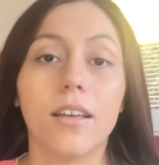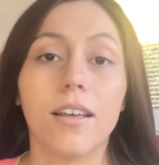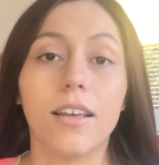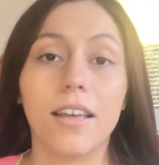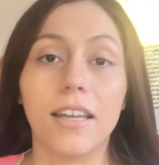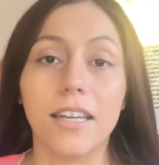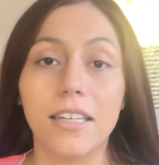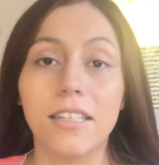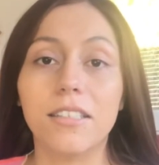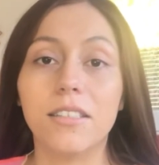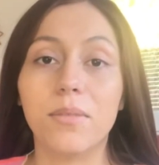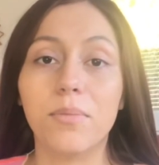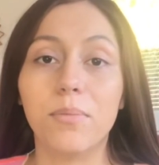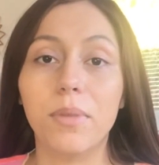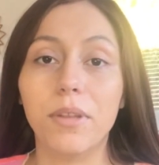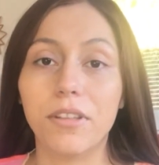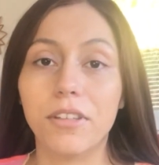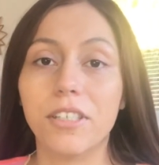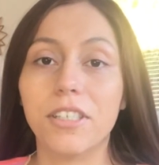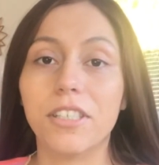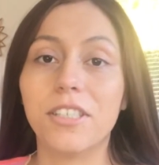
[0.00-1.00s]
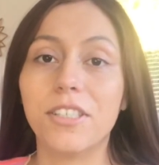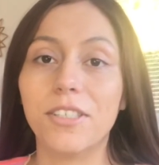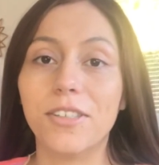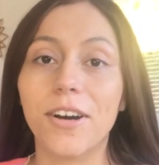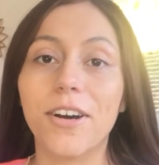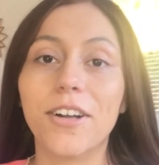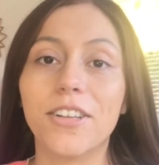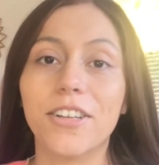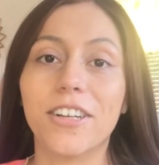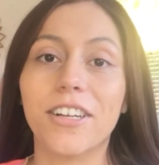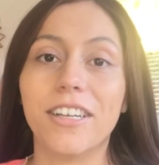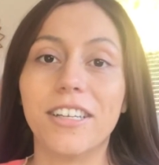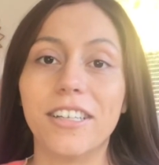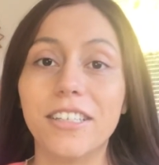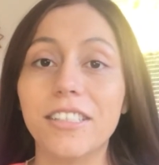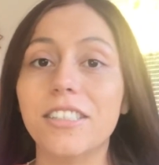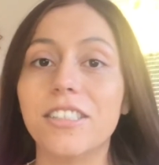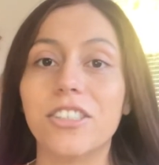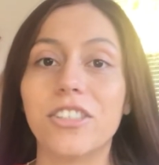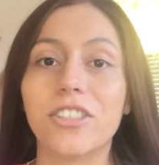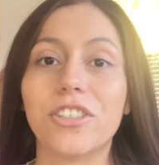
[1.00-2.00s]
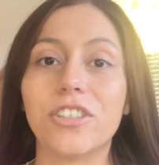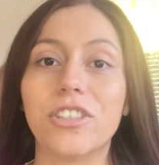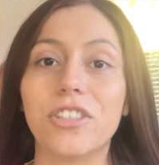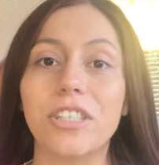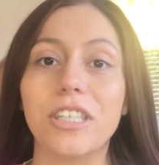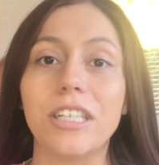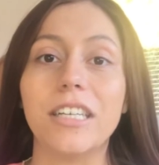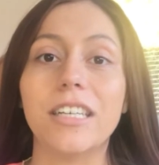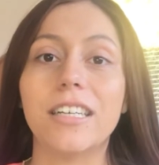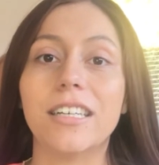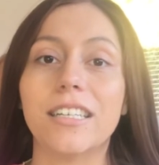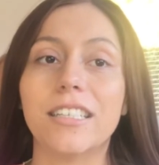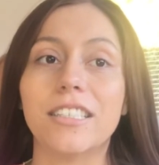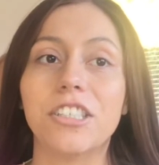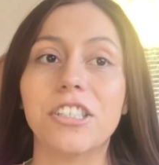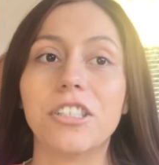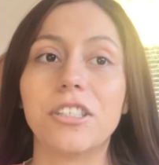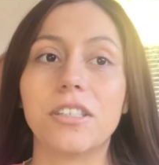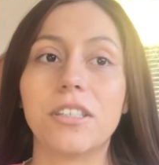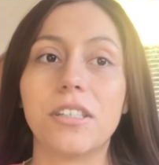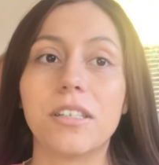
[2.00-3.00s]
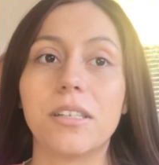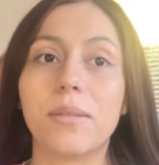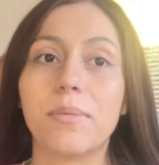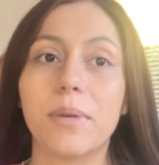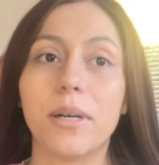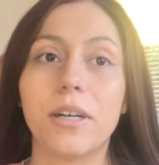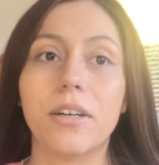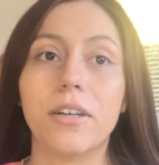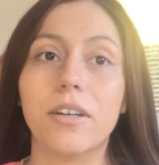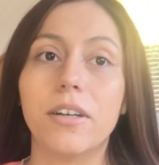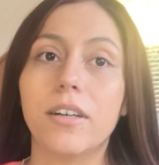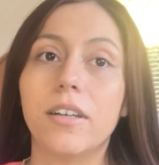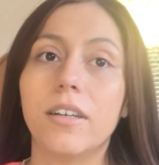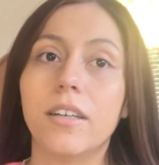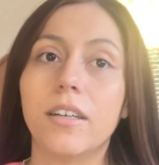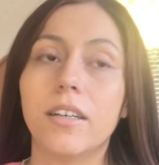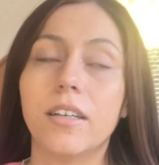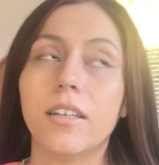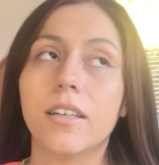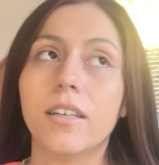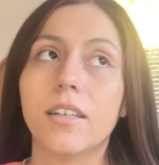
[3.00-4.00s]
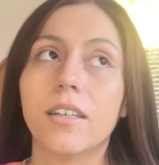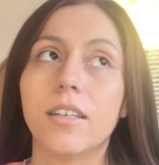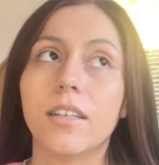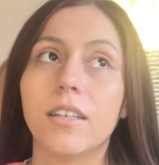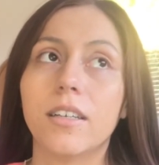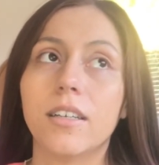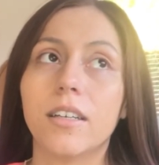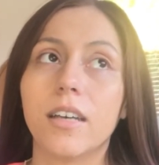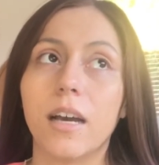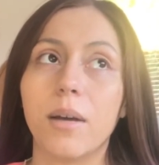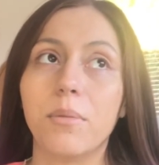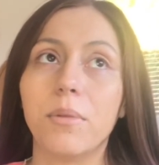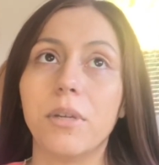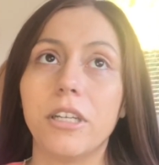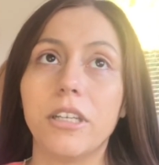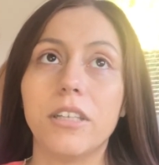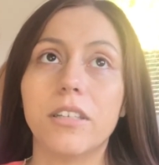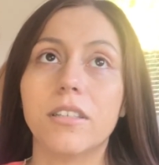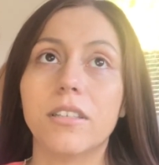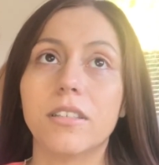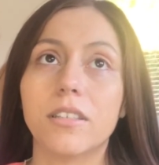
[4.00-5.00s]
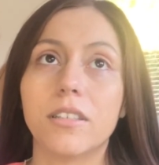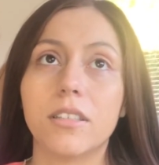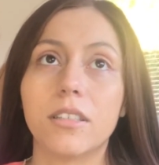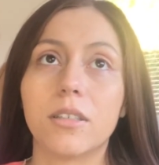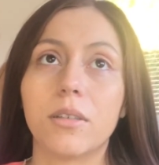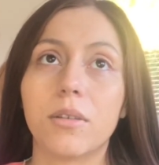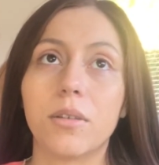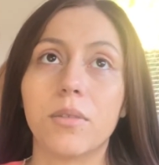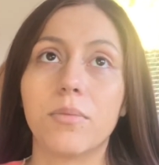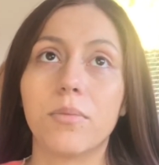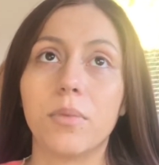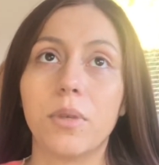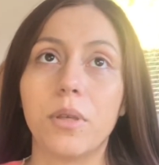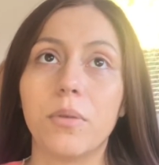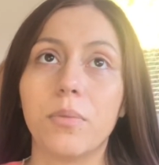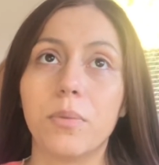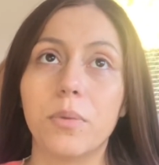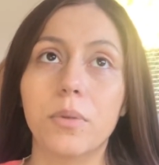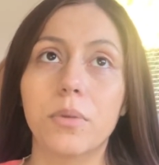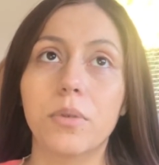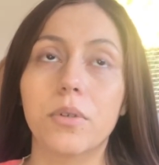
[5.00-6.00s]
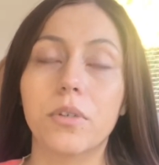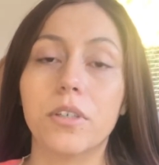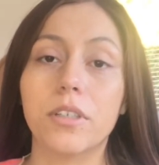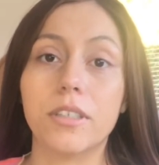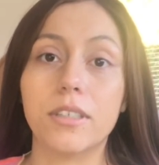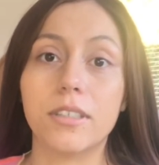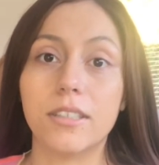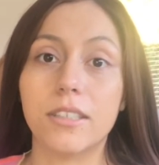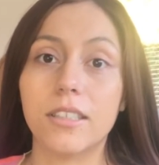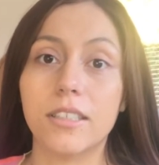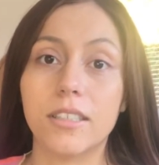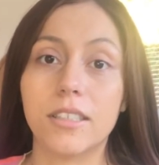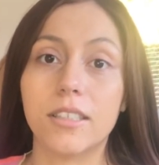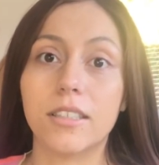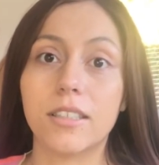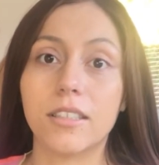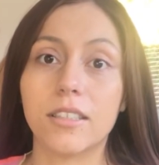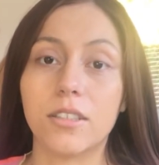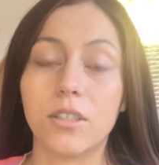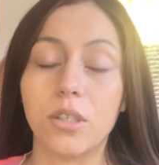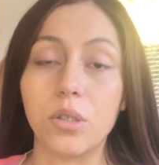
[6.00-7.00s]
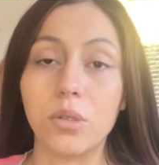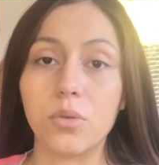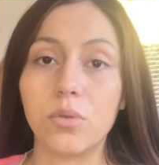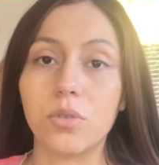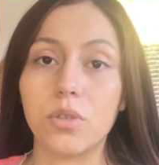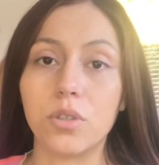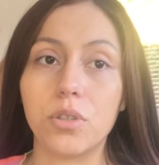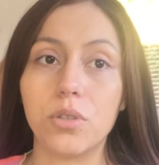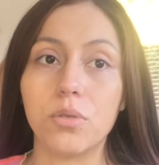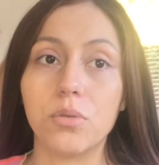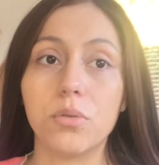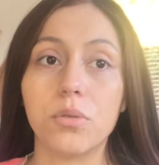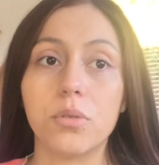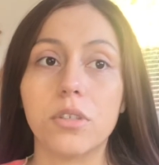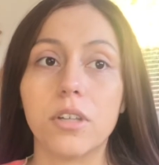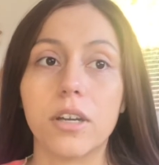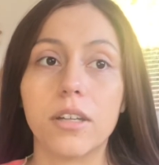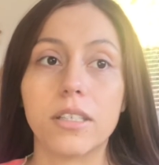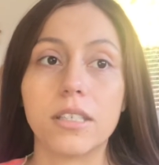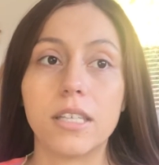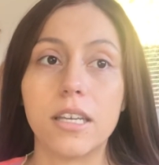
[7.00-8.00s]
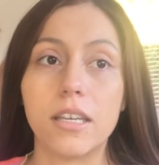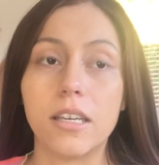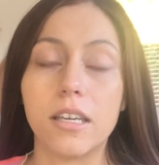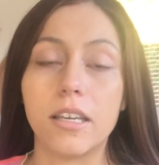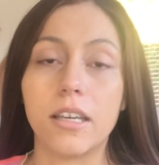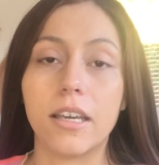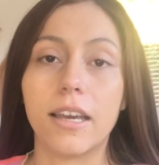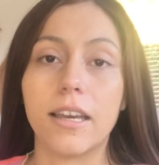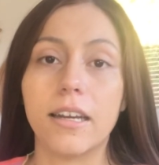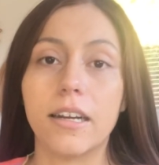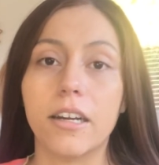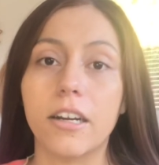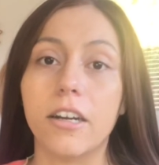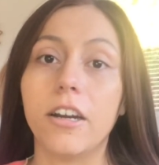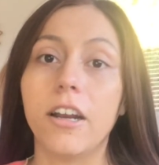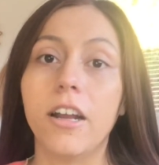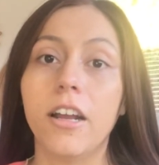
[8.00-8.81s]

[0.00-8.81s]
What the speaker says: It is a billion-dollar industry. Just think about how many sick people exist due to not taking care